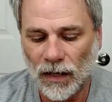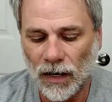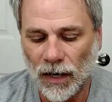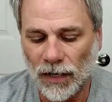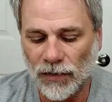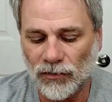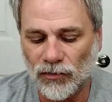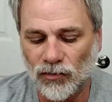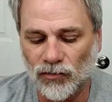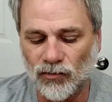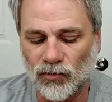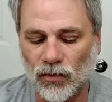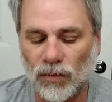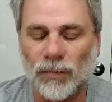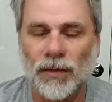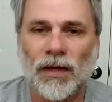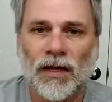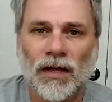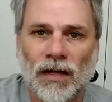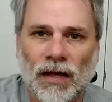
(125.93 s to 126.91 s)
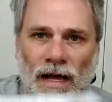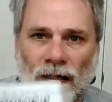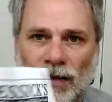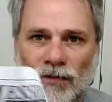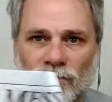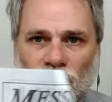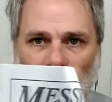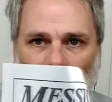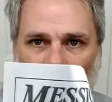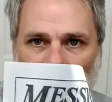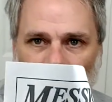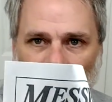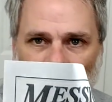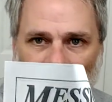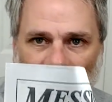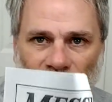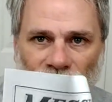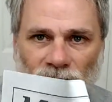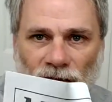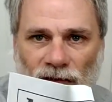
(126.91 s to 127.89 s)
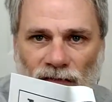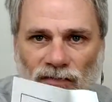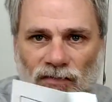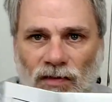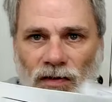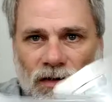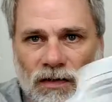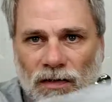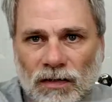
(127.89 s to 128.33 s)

on YouTube, and it's called Messick's.